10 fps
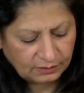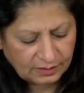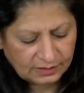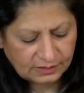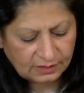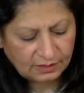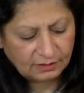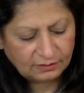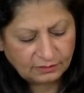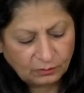that's
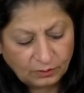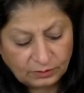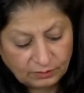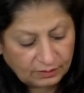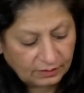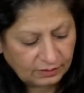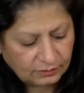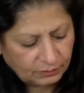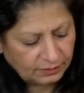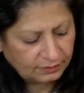the the one you are hurt
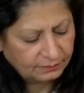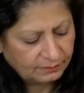with